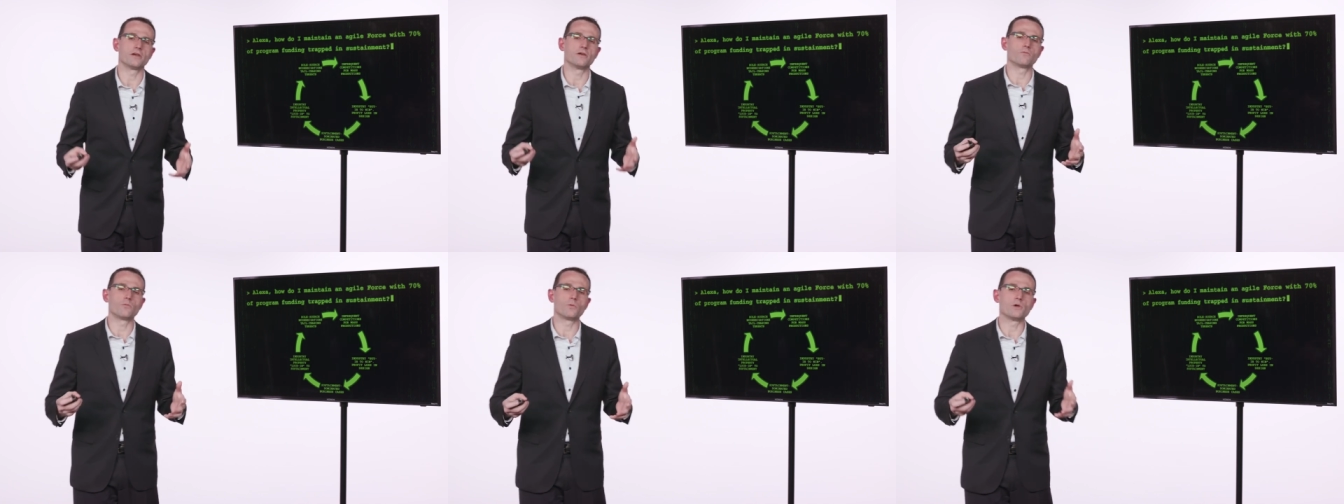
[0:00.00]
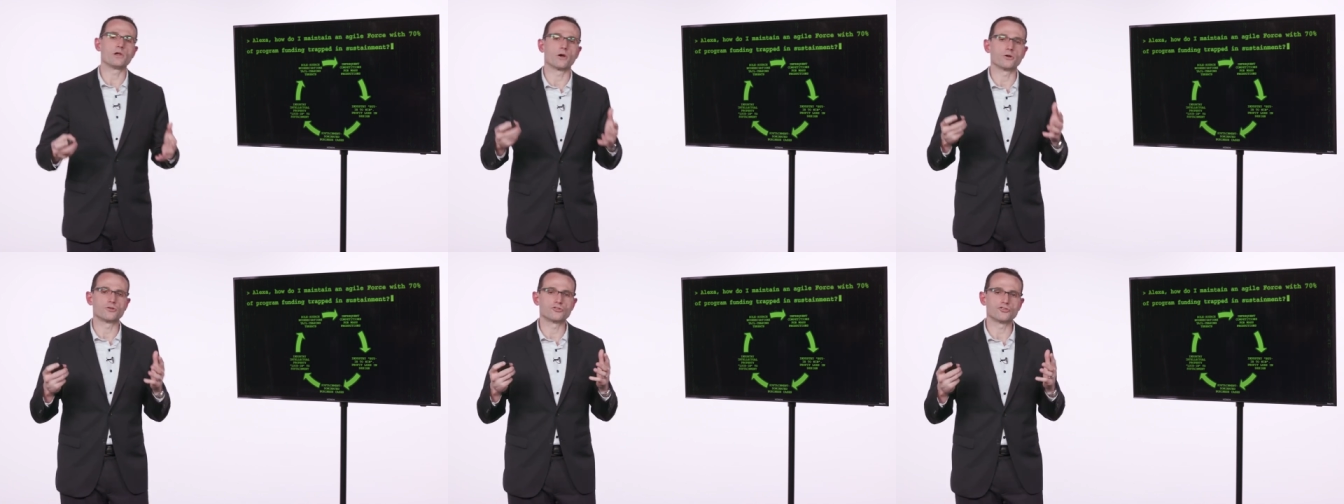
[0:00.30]
if
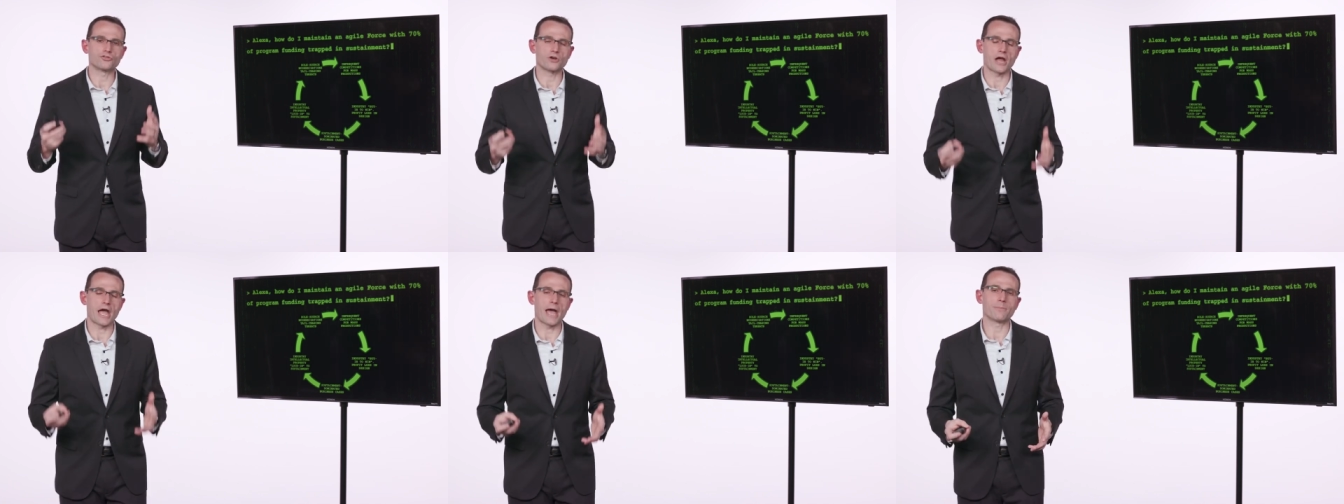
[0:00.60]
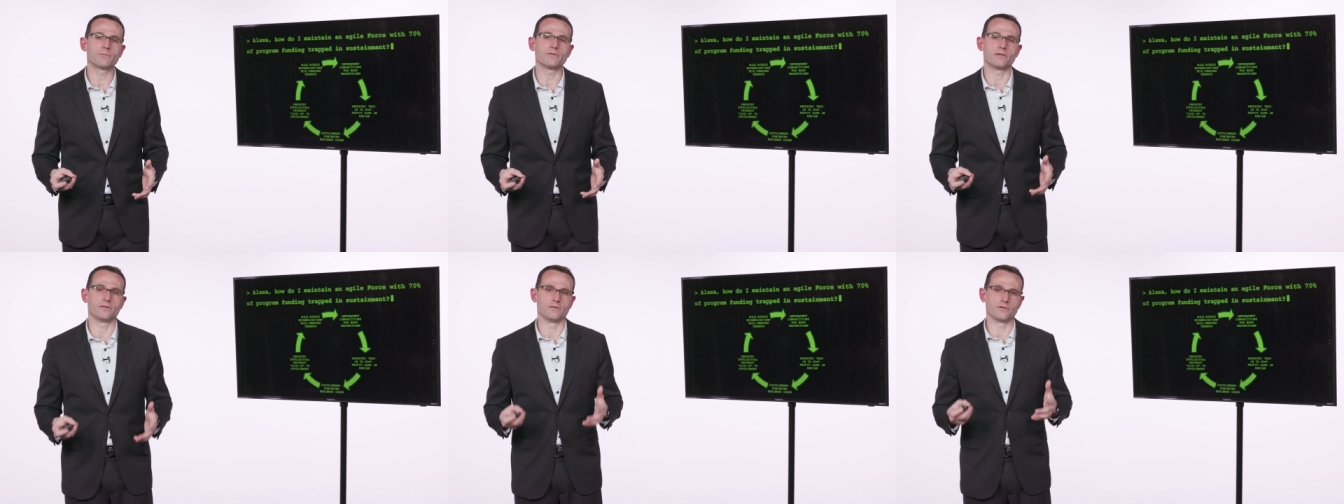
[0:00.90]
we are
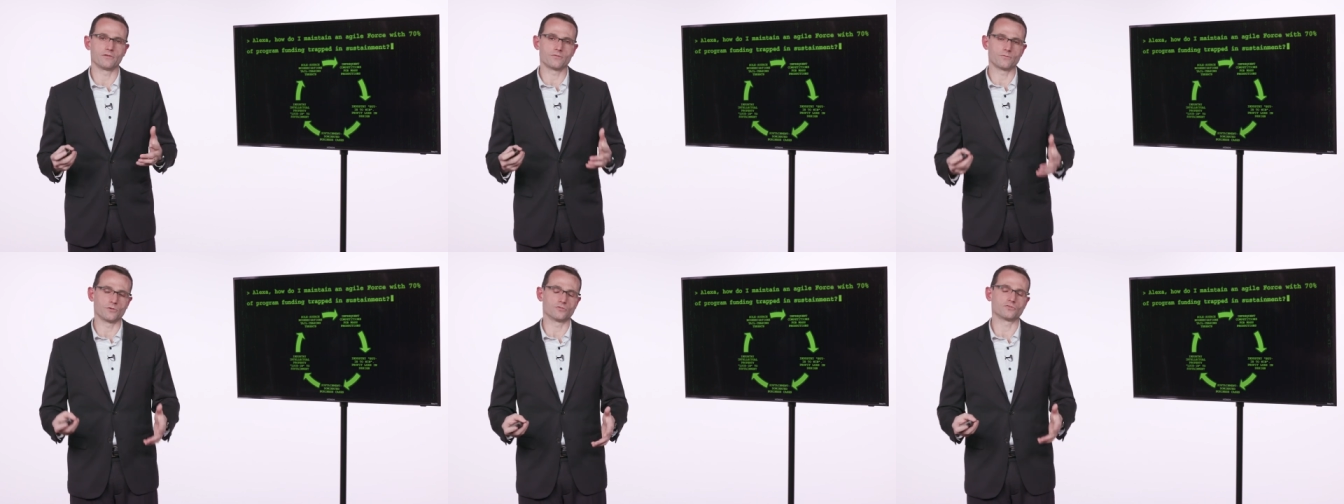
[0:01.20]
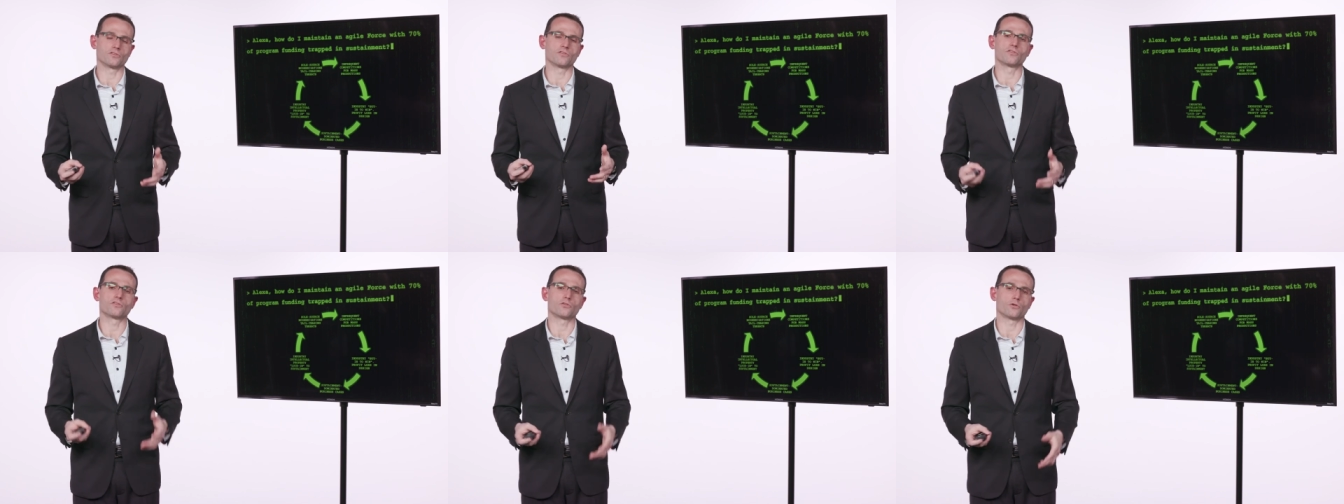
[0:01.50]
trapped in this
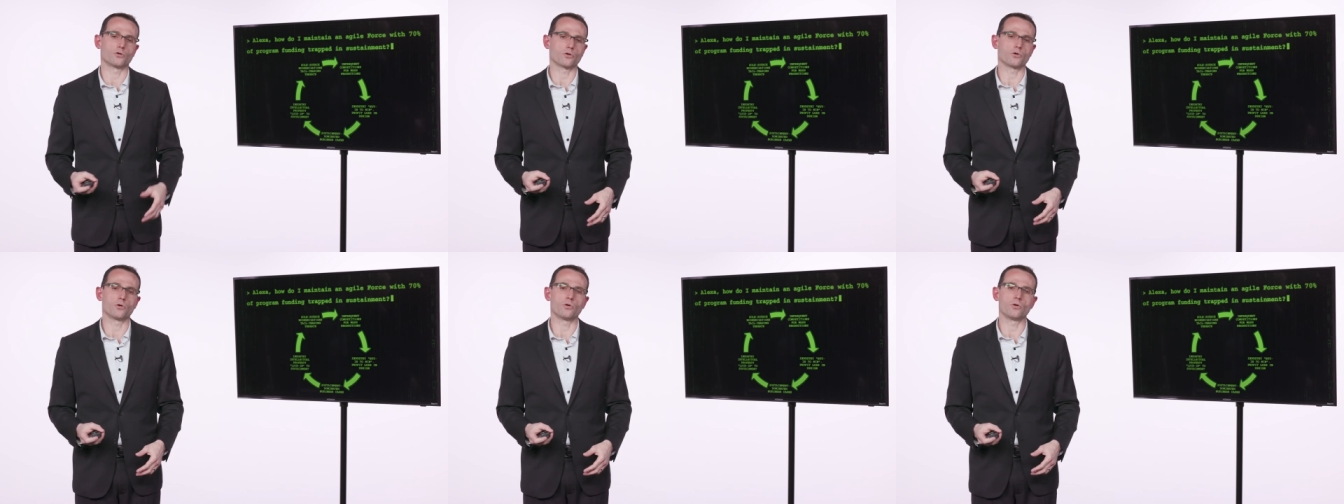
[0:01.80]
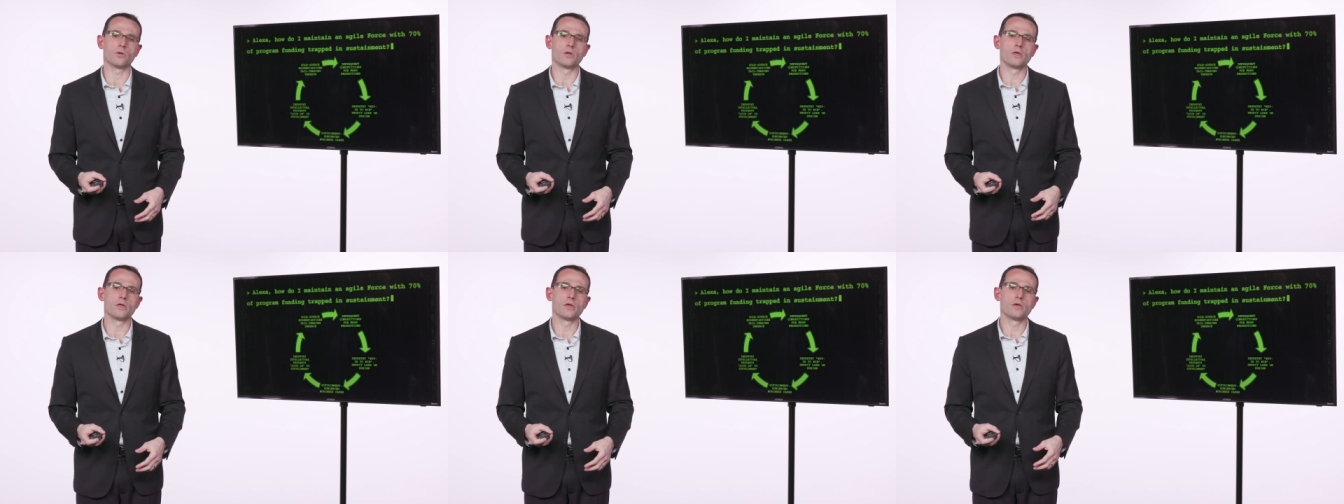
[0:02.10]
vicious
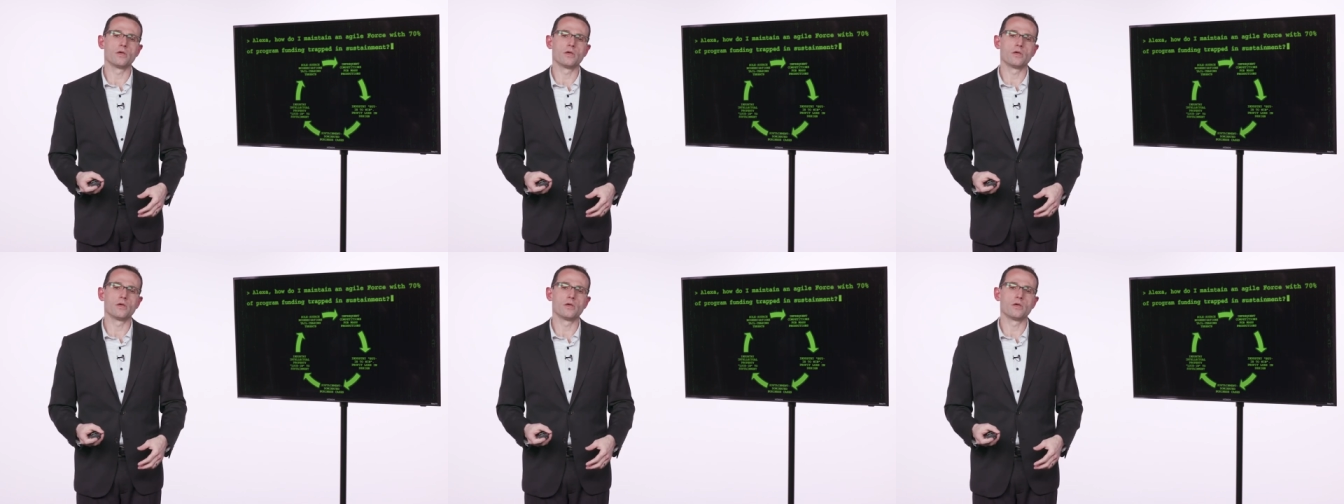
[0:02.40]
circle.